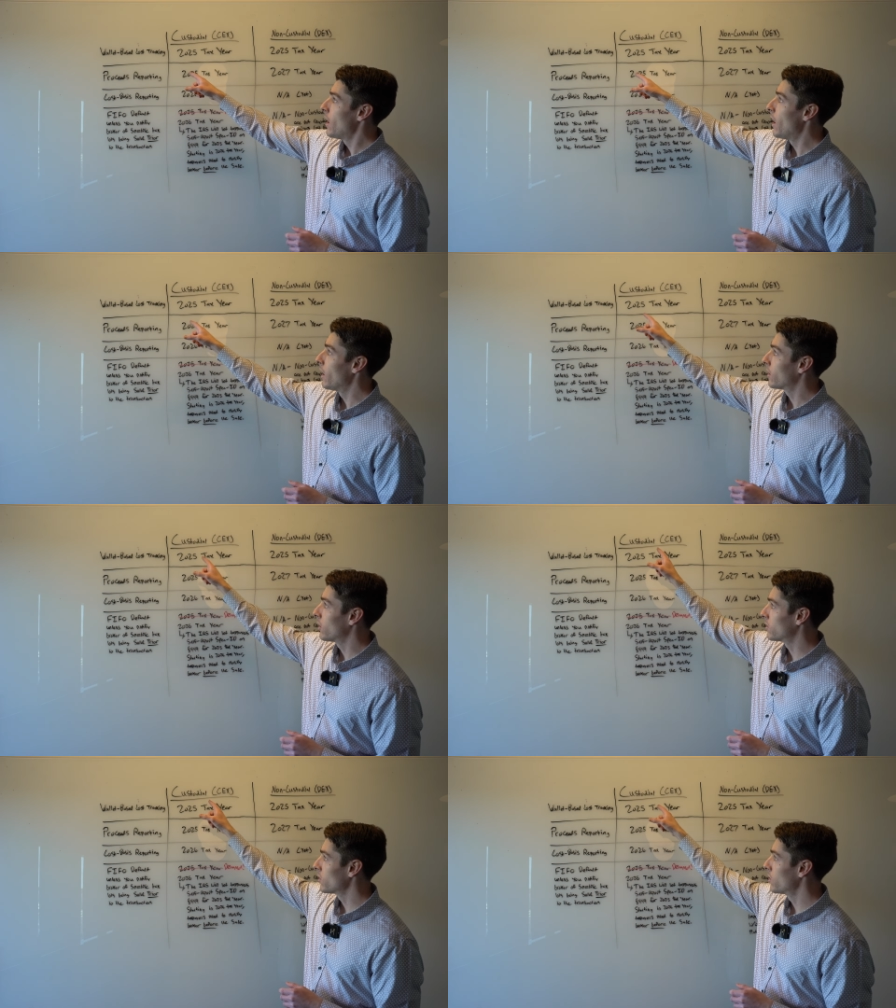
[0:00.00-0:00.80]

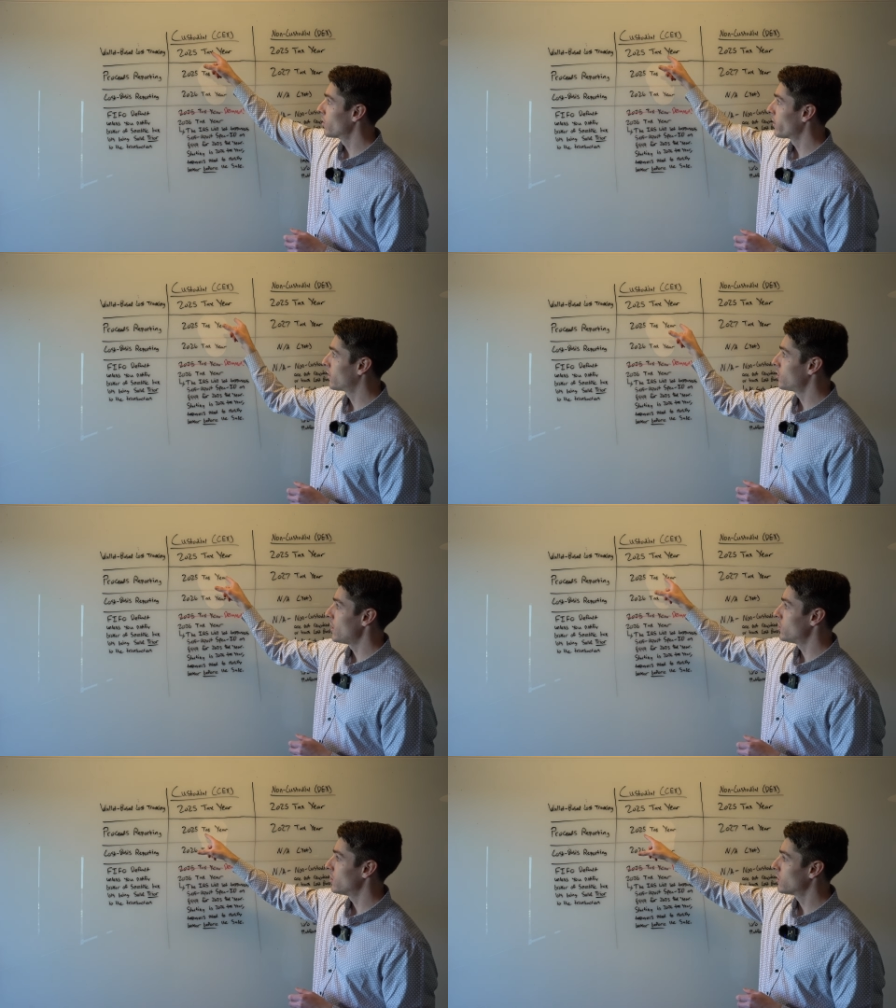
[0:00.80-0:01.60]
custodial
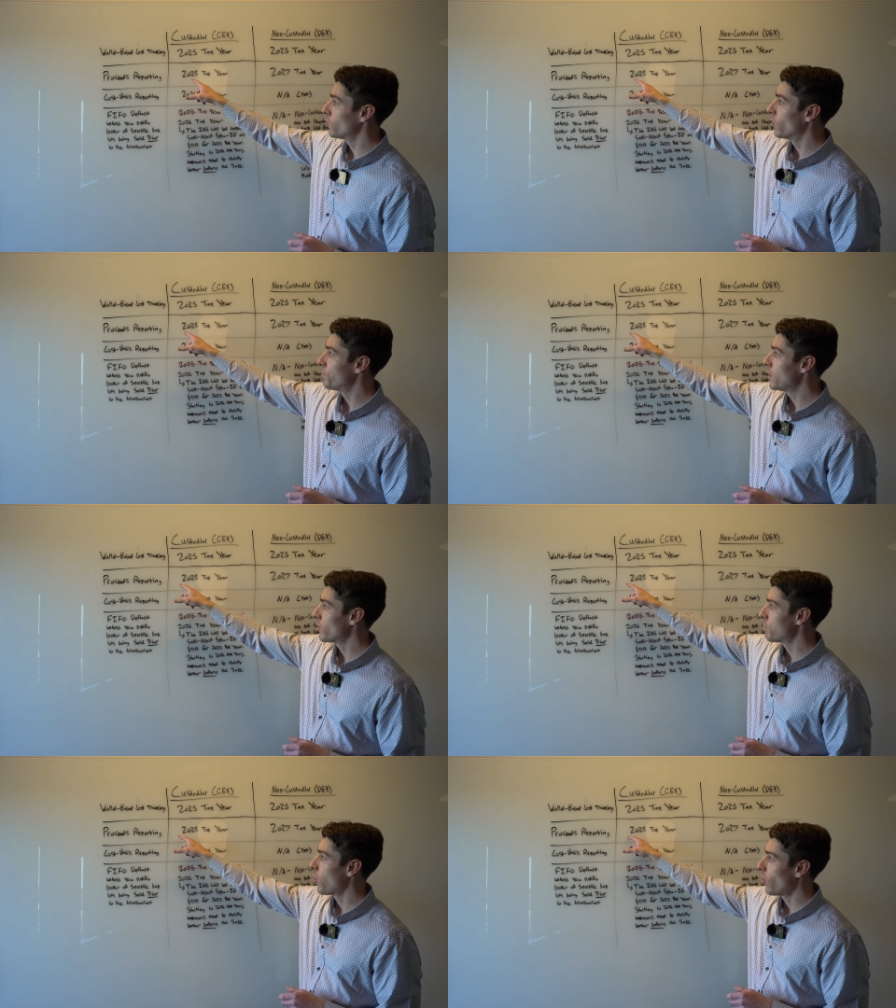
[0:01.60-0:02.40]
exchanges will be
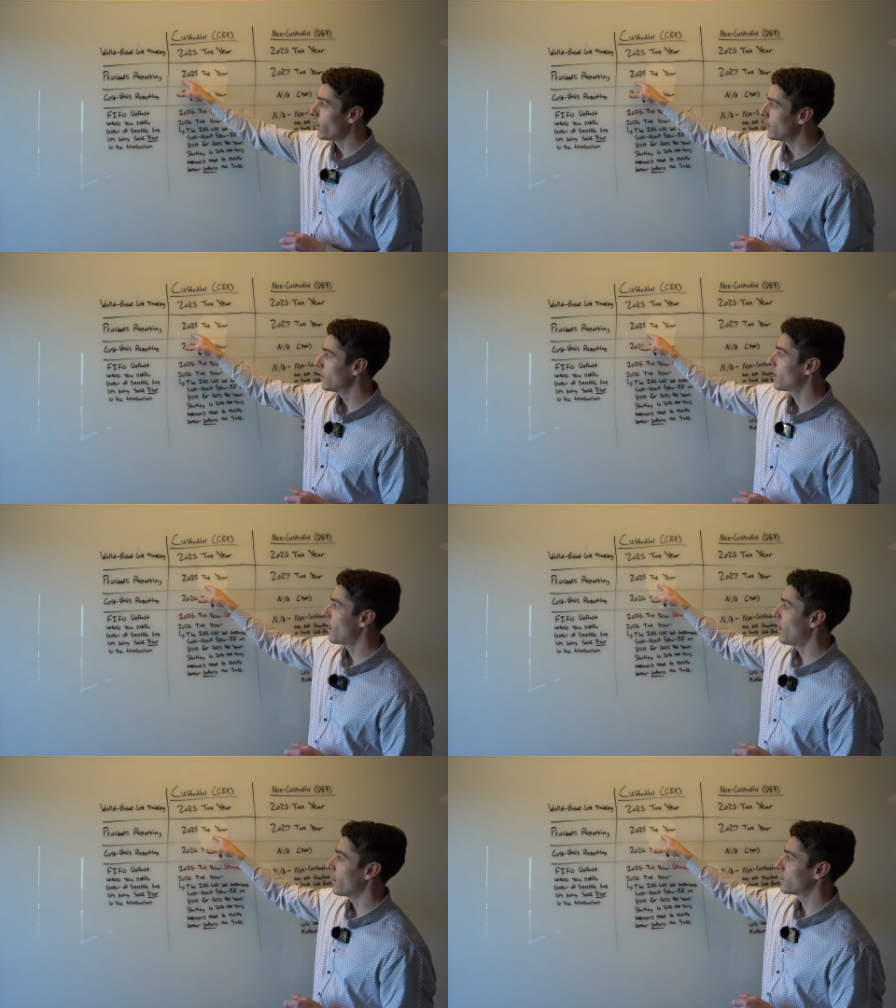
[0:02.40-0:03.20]
reporting
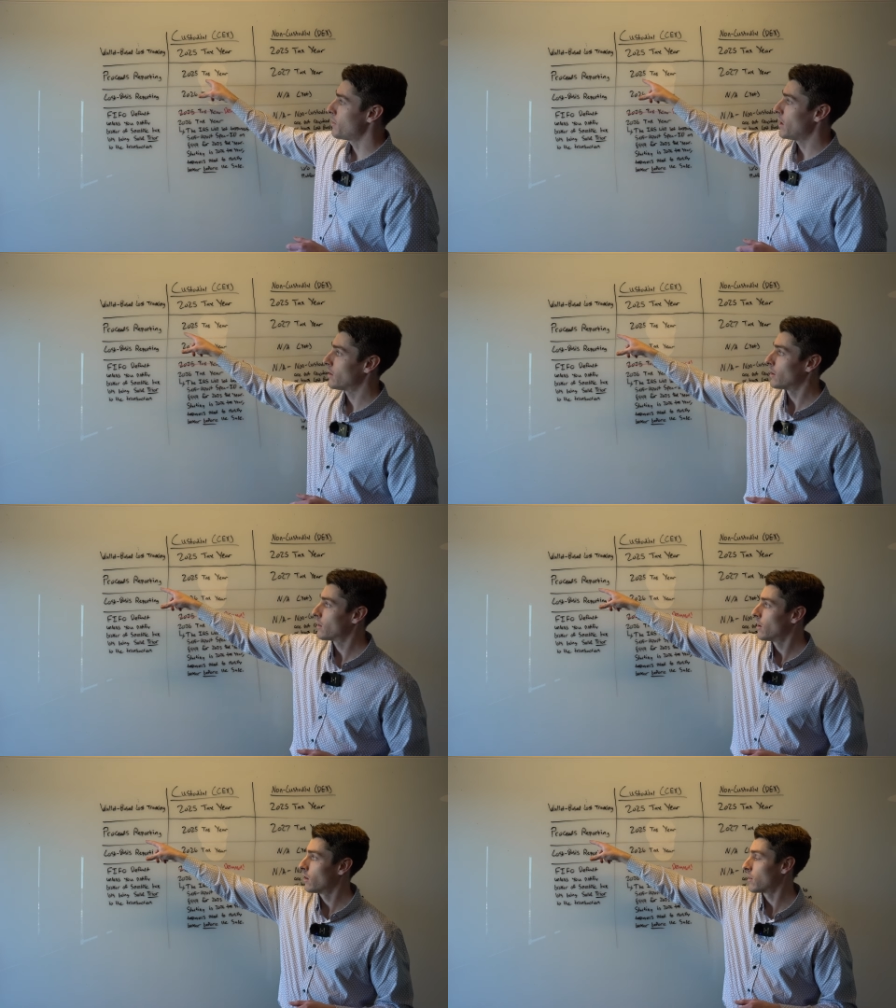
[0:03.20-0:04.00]
cost basis.